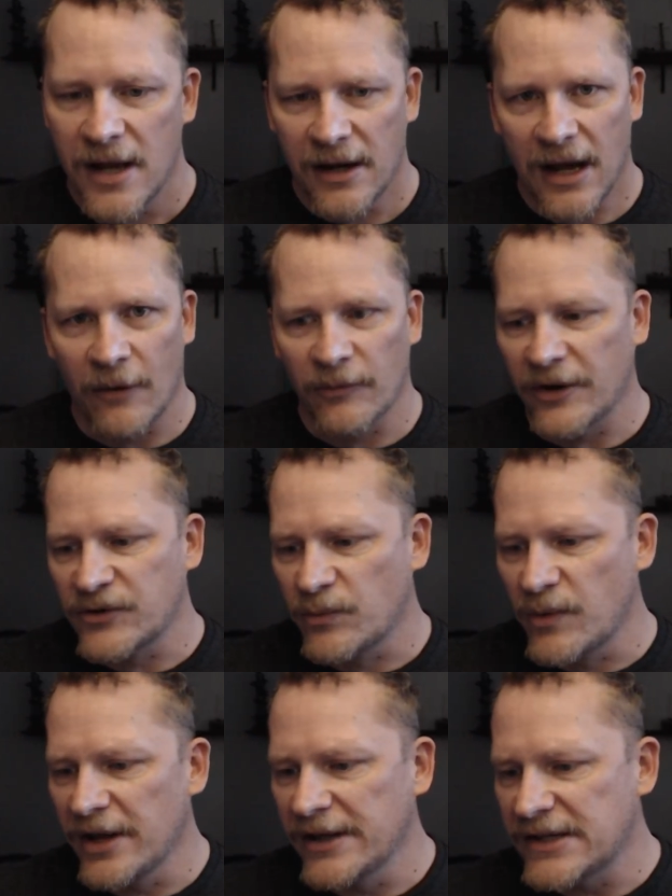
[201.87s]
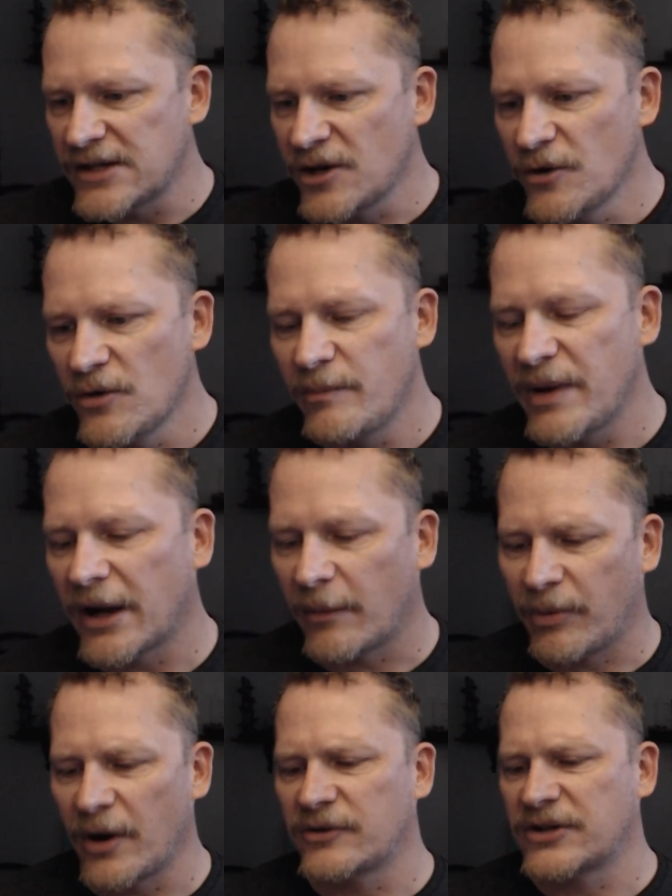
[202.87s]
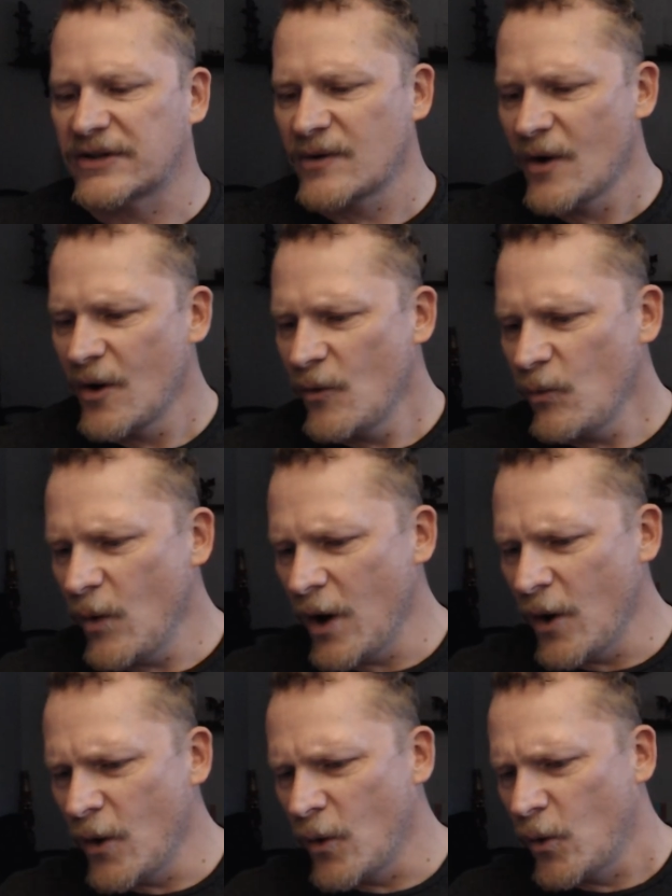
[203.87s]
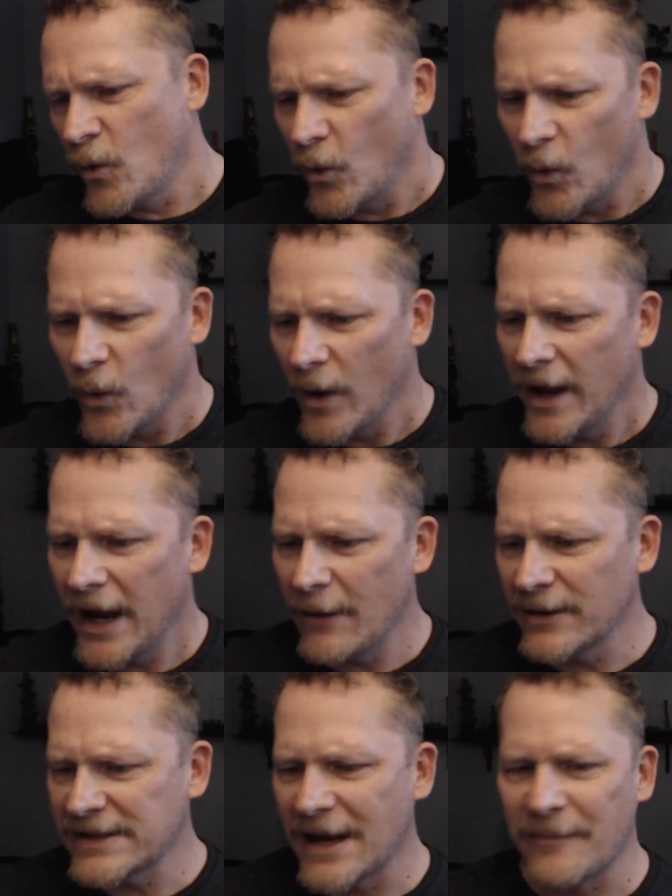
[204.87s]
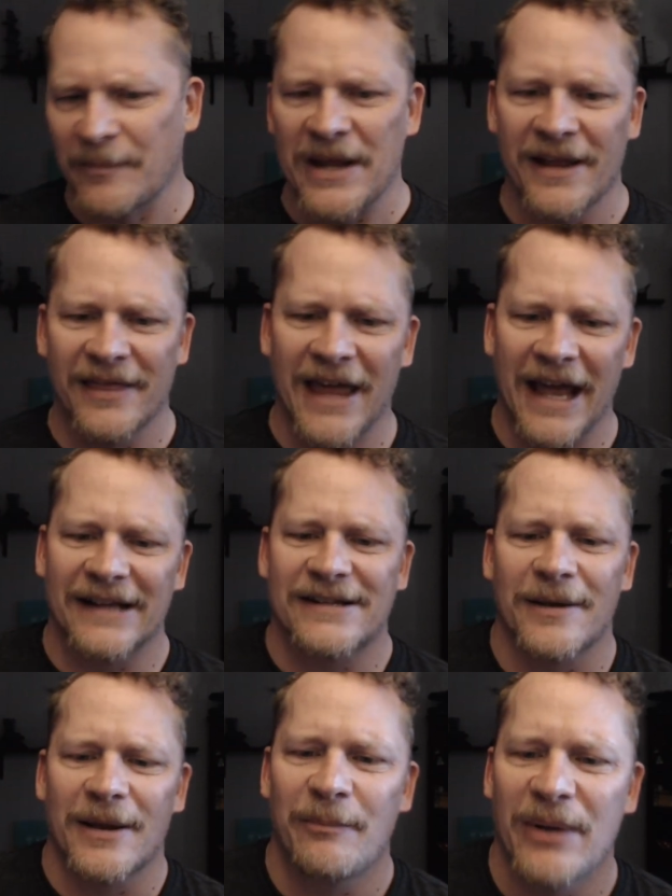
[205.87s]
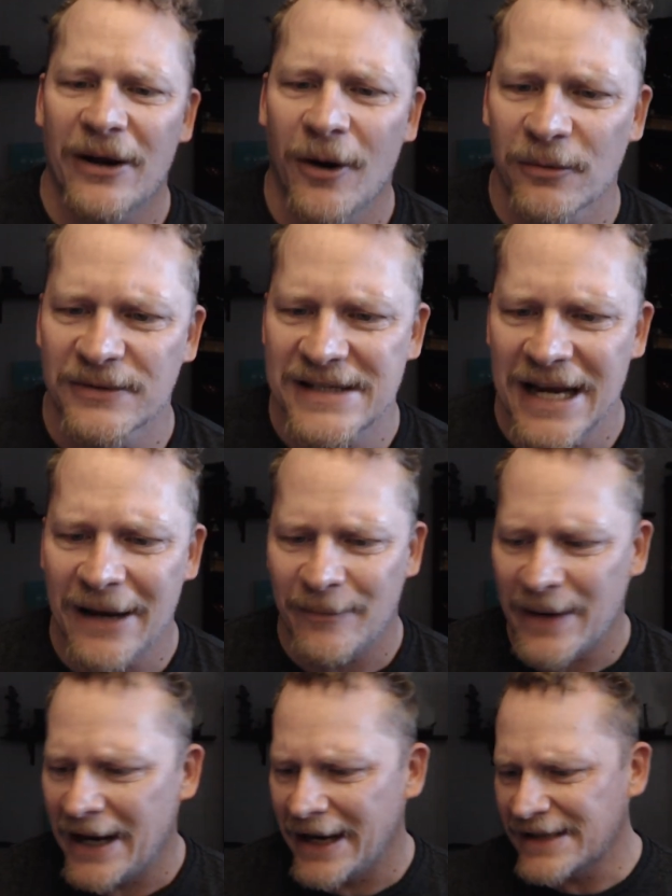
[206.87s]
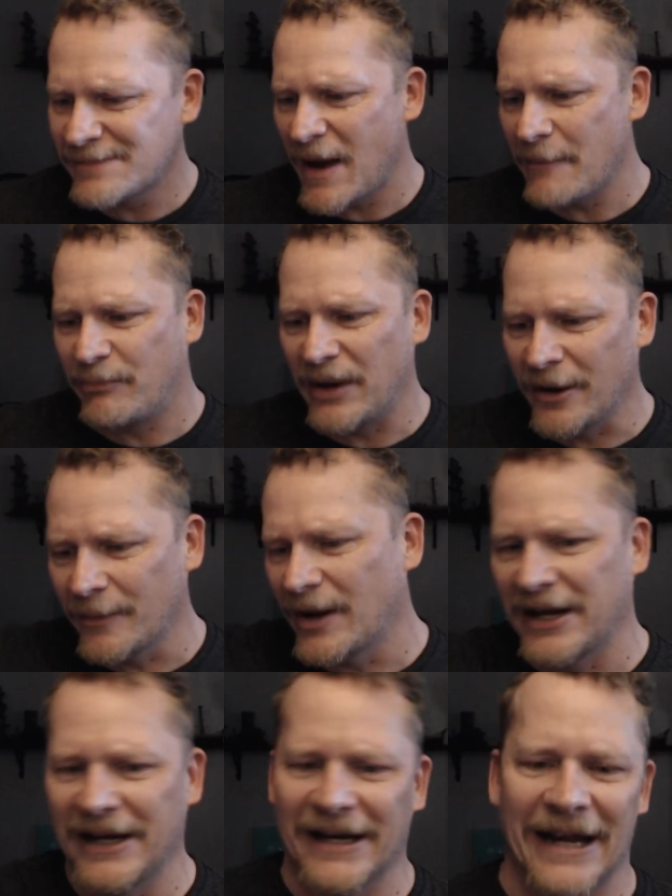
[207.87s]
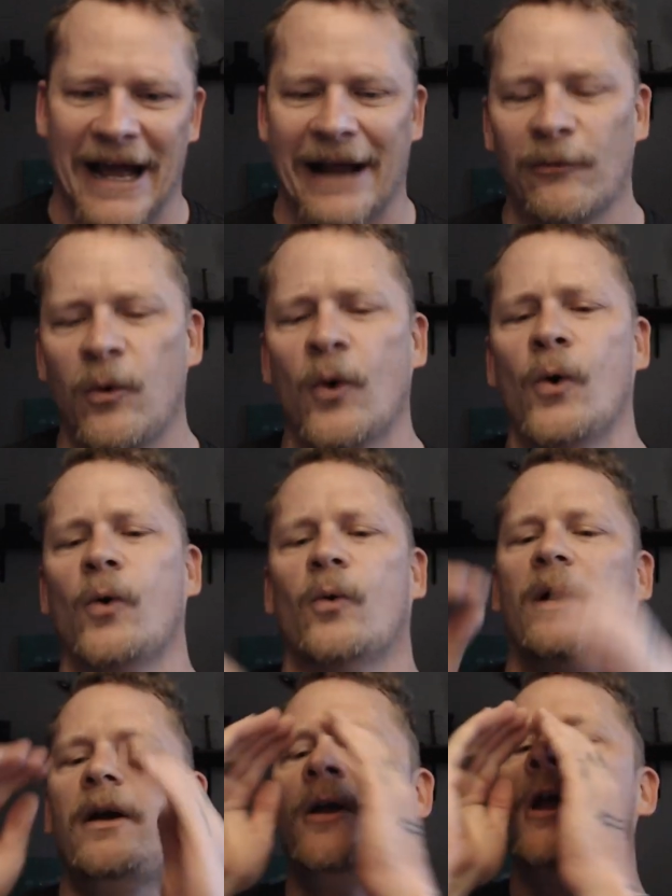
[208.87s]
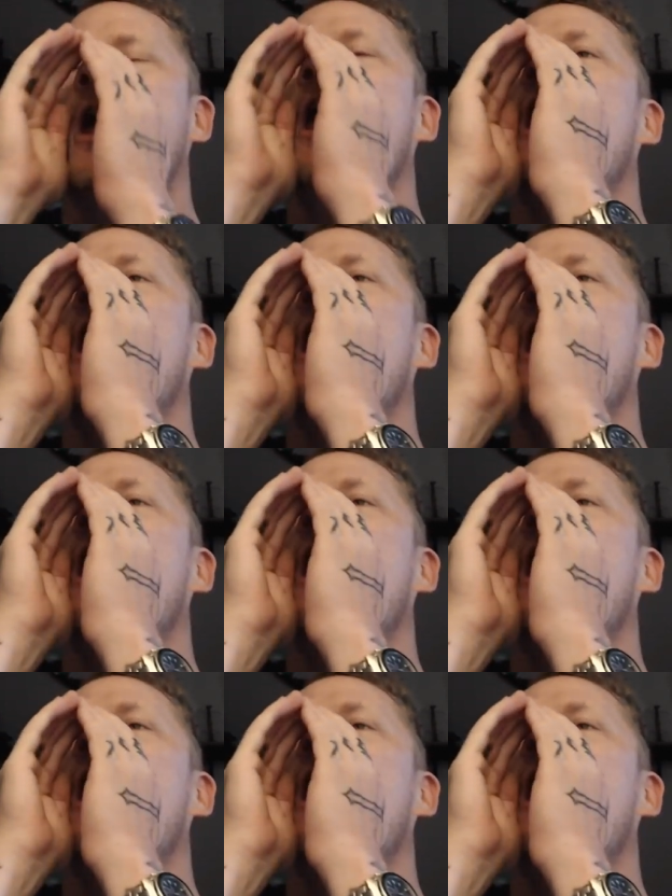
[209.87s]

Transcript: Now, there's really two big approaches. Whoa, Hey, what's up, Ian? Thanks for the big old tip, man. That's my beer money tonight. Woo! Uh,